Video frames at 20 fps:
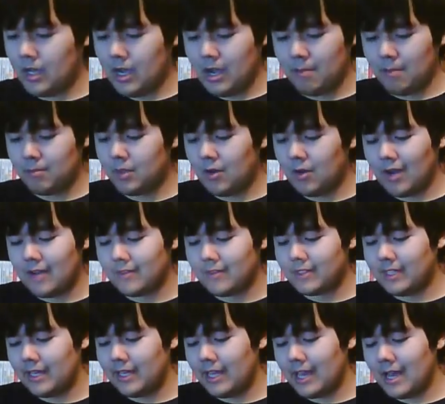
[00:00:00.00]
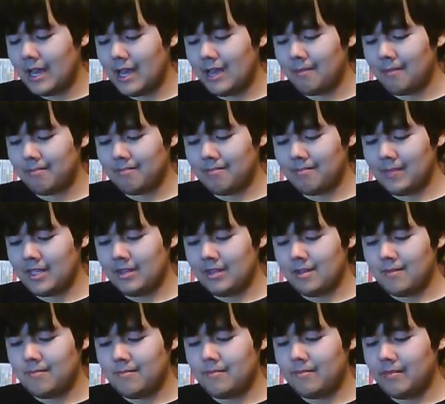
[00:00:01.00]
Don't have a CDI,
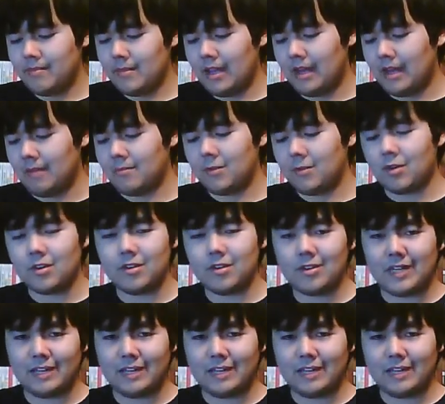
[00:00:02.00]
nor